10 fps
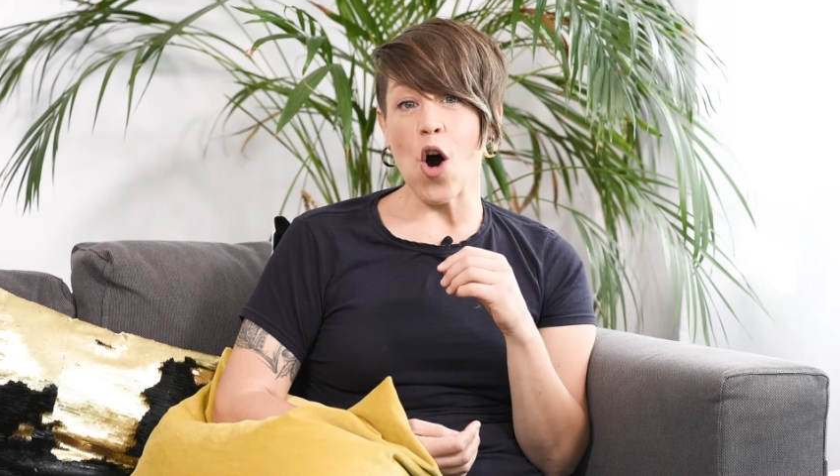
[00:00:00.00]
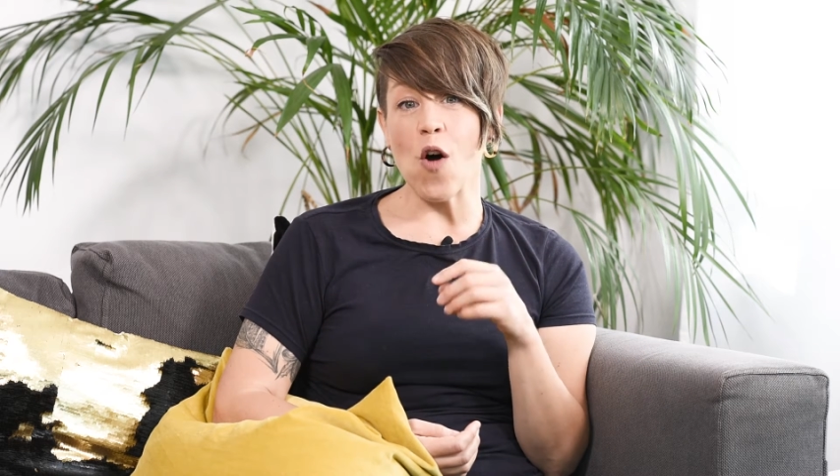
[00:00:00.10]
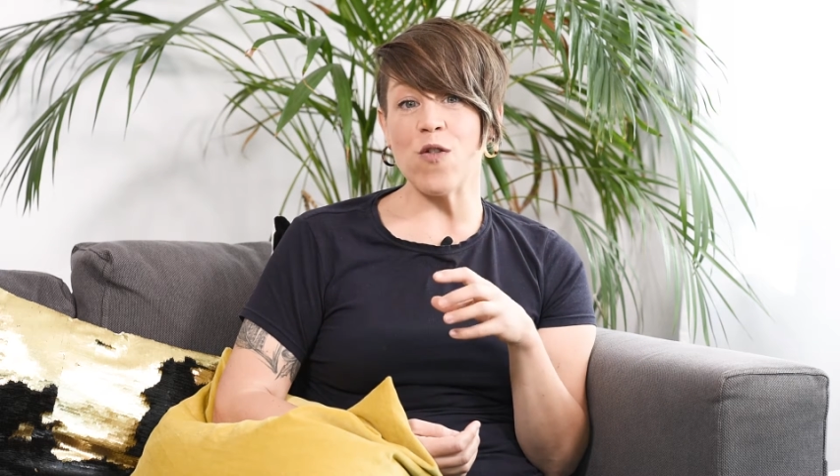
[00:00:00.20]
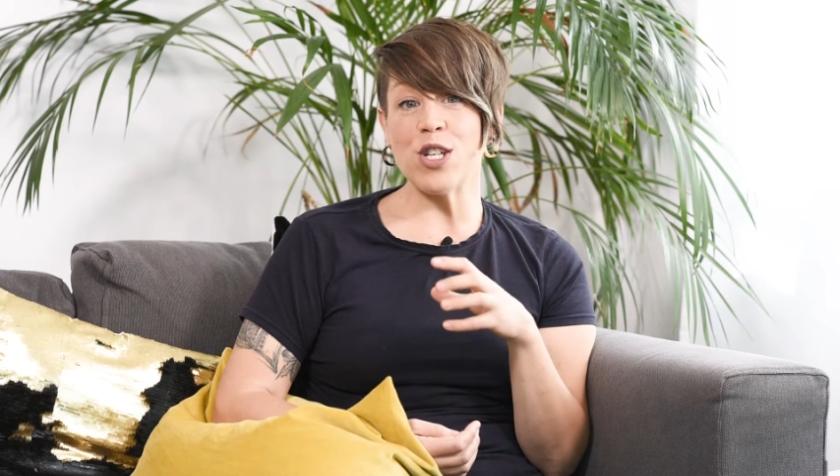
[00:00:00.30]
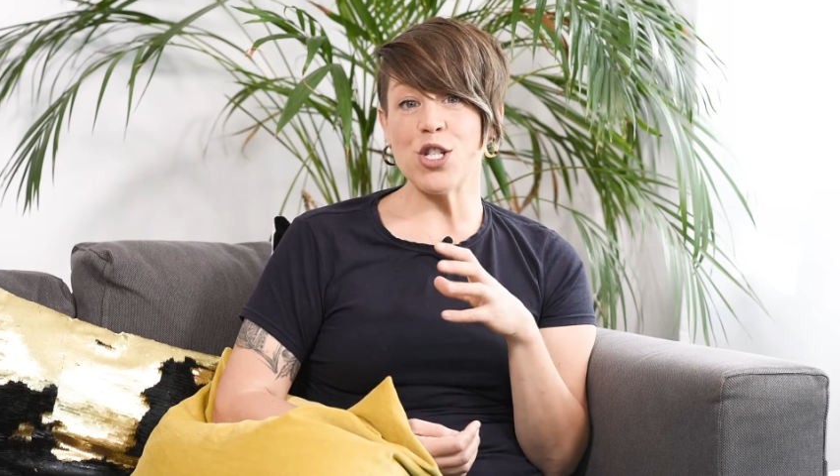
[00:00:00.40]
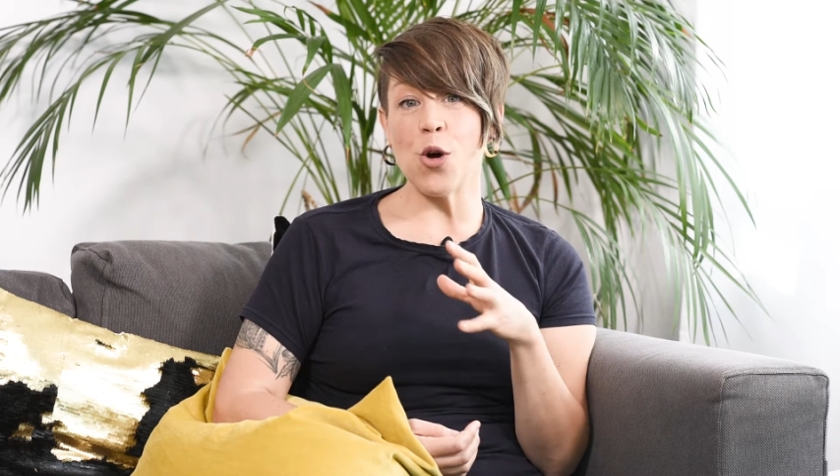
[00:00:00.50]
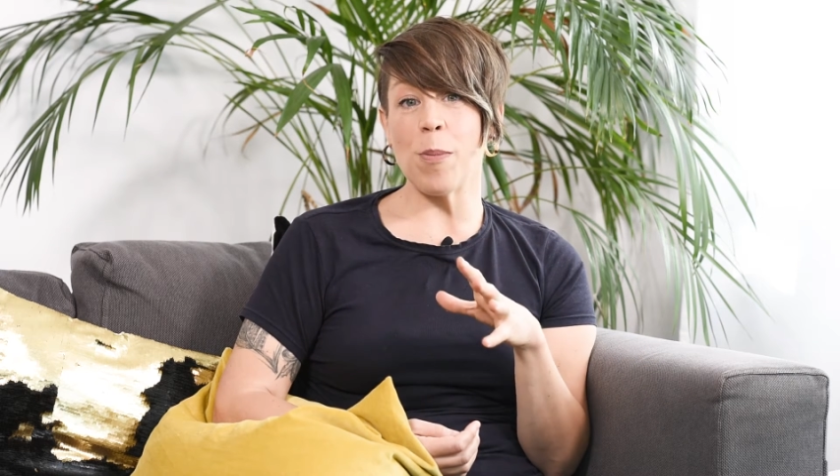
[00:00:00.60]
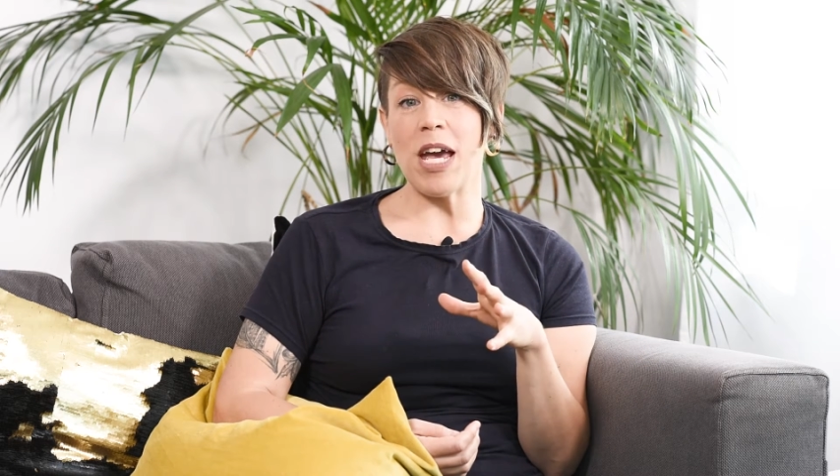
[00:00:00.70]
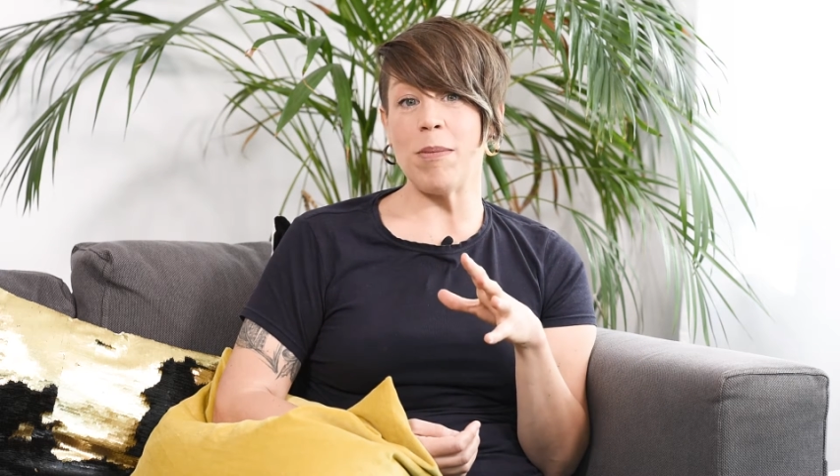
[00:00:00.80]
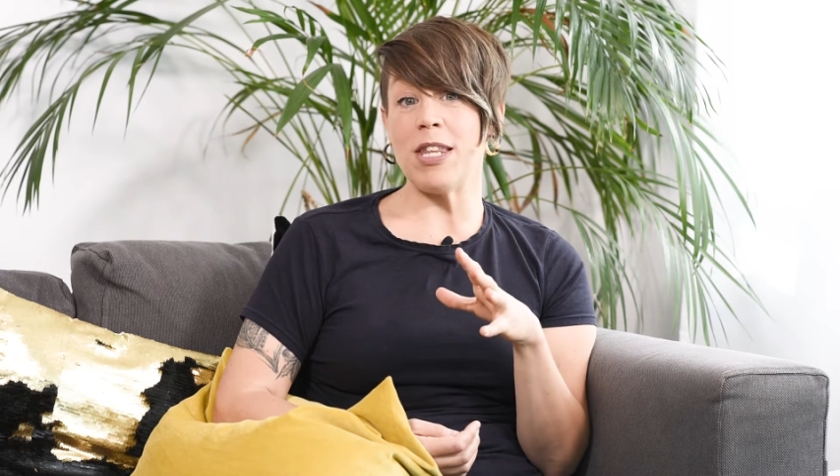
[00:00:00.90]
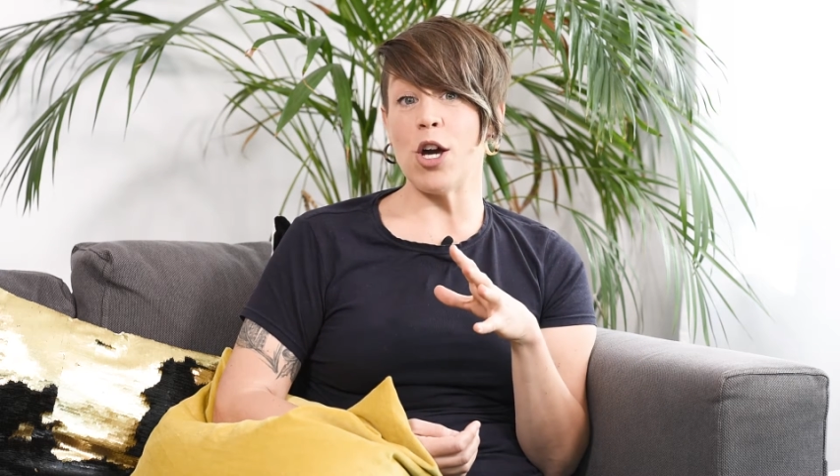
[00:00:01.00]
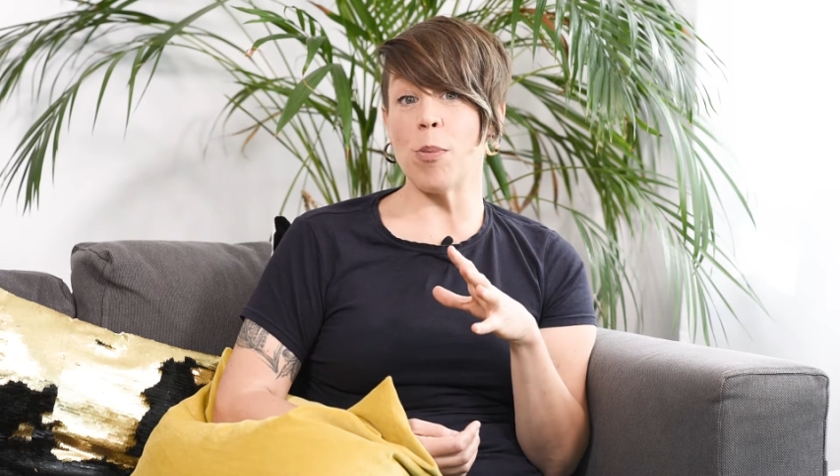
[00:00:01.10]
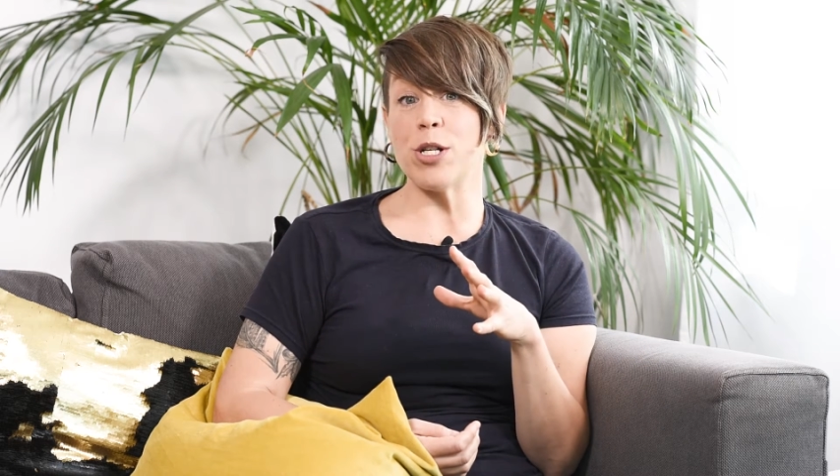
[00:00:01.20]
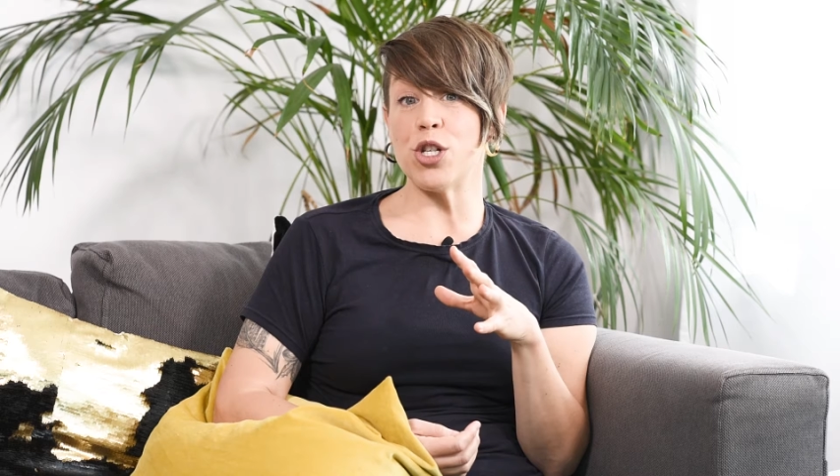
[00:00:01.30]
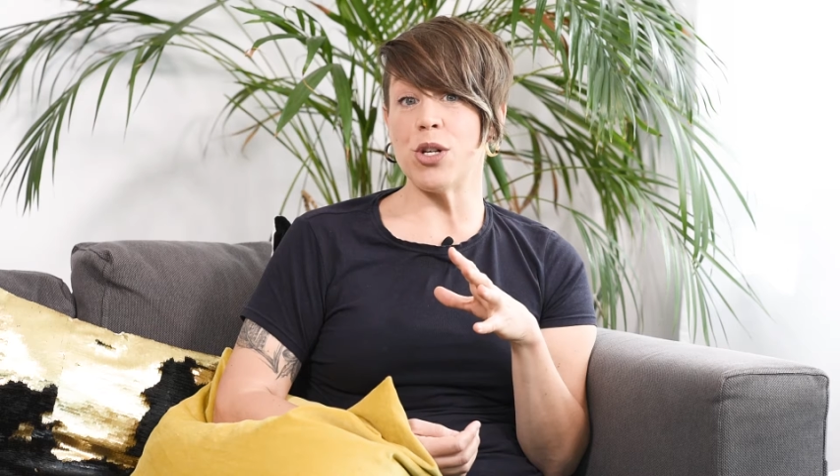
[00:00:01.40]
offers your baby the
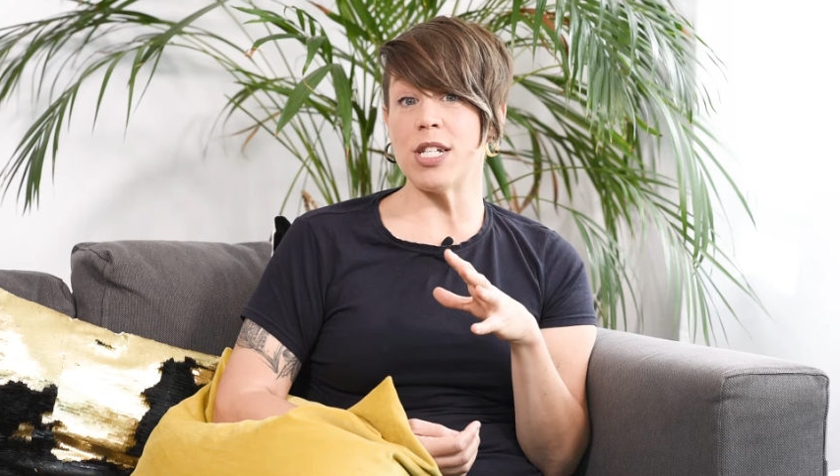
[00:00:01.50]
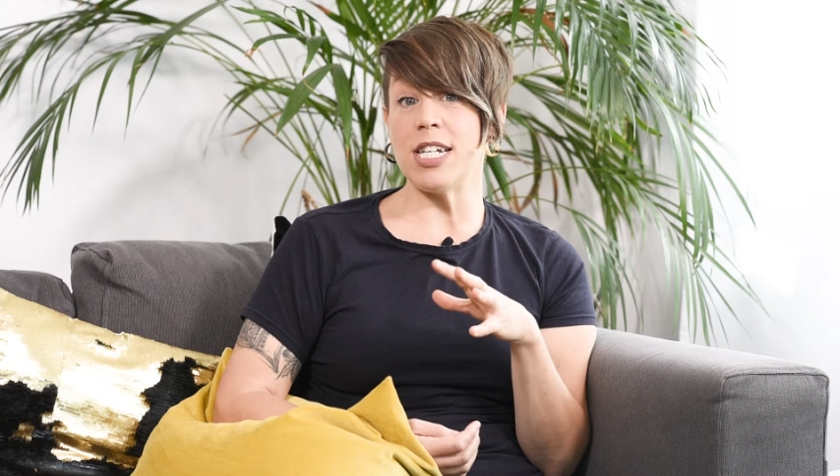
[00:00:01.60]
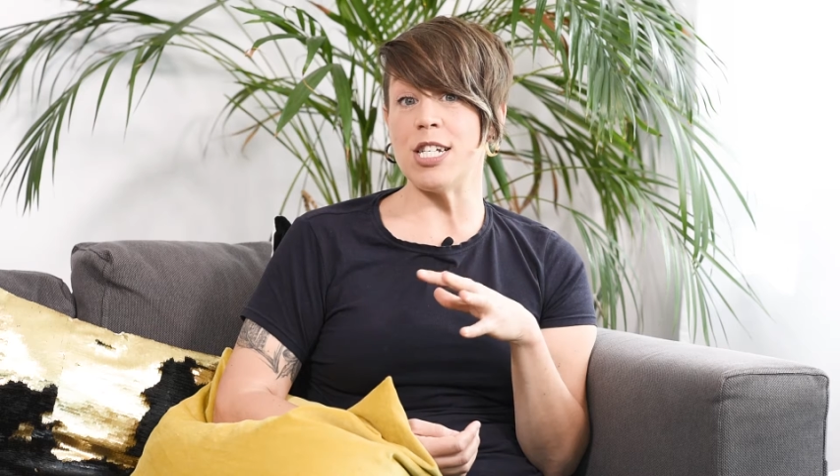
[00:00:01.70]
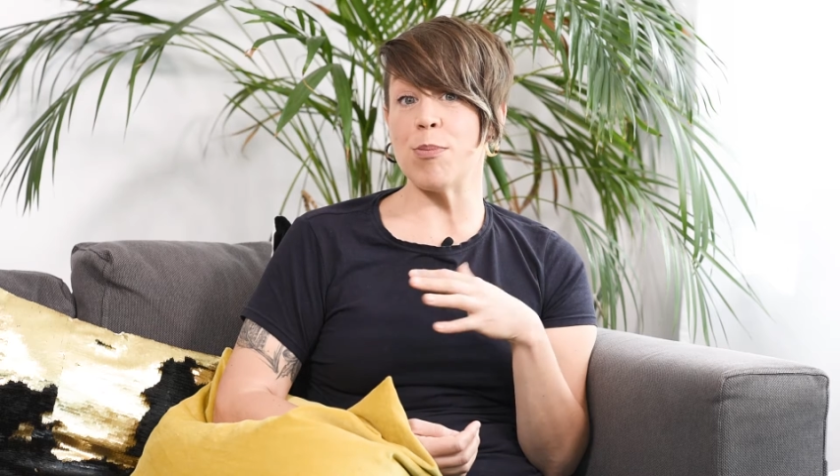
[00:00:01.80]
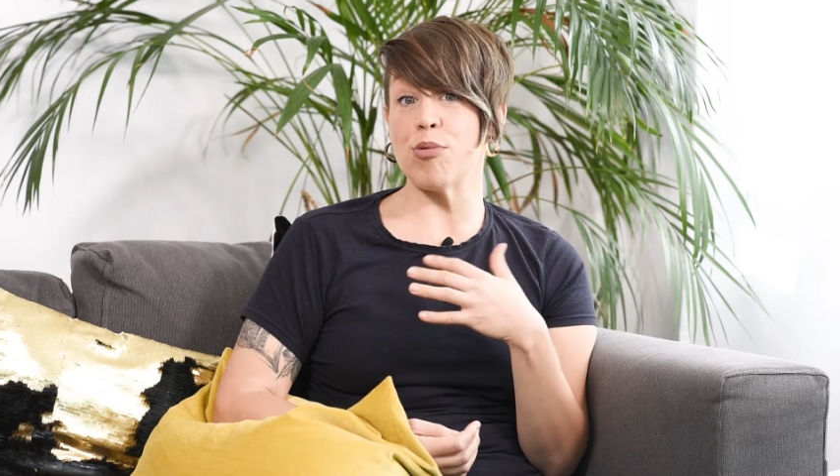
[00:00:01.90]
opportunity to